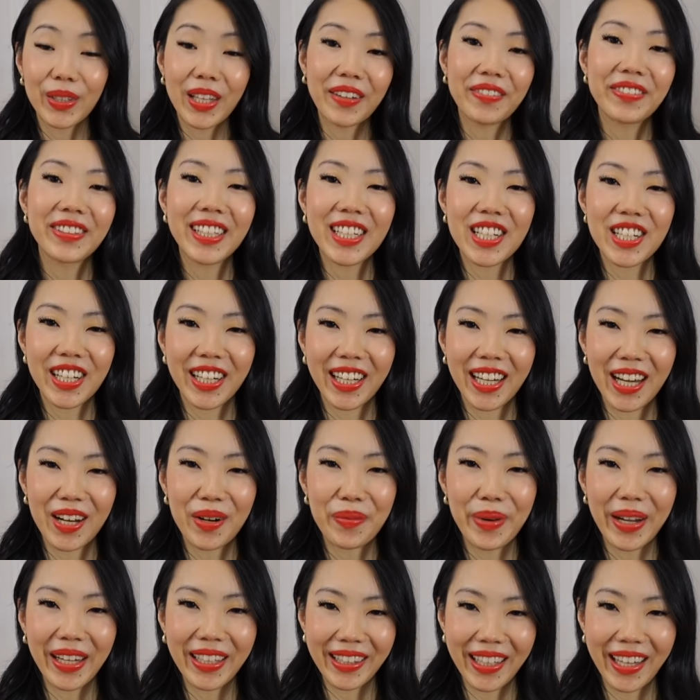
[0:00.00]
Definitely check out
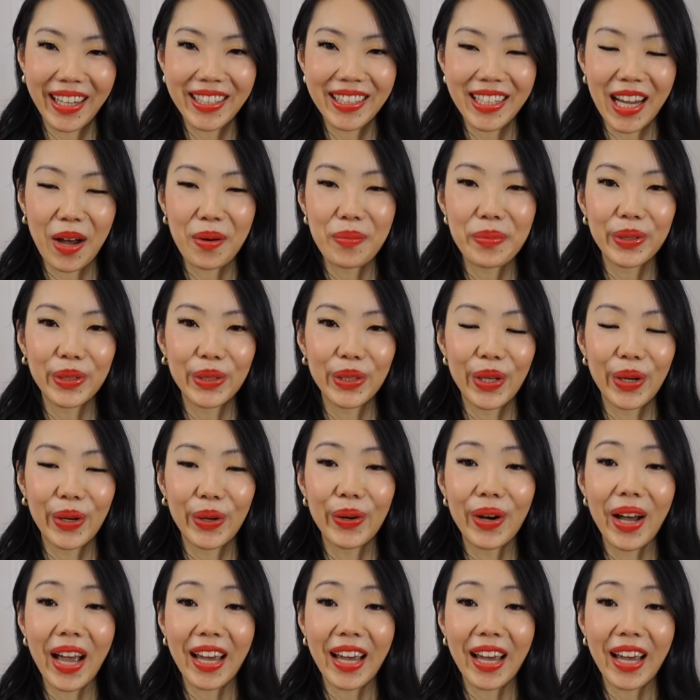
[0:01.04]
my link down below.